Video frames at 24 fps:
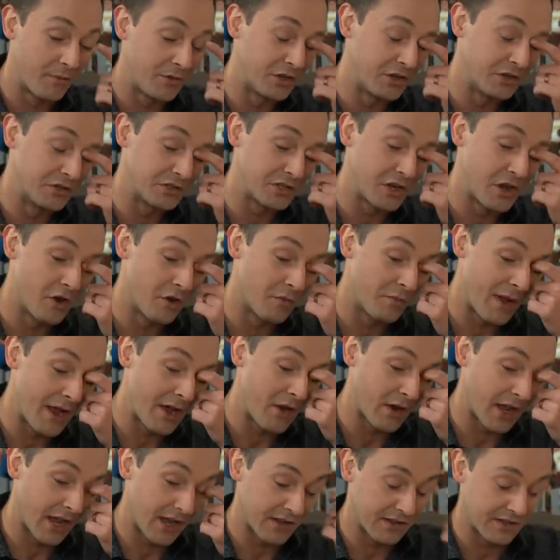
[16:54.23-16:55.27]
You use code Mayo,
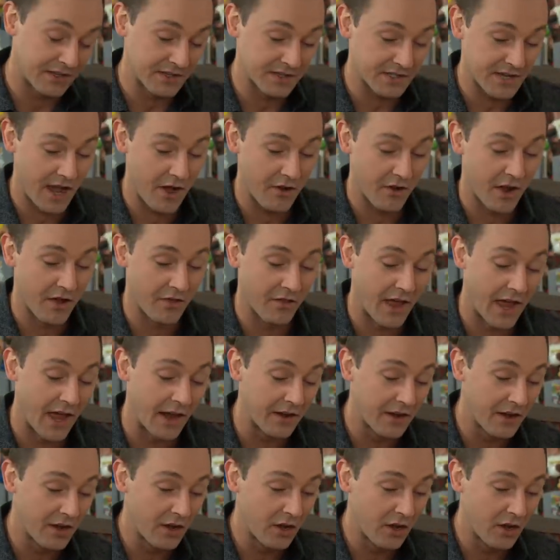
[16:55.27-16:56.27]
get a discount on that.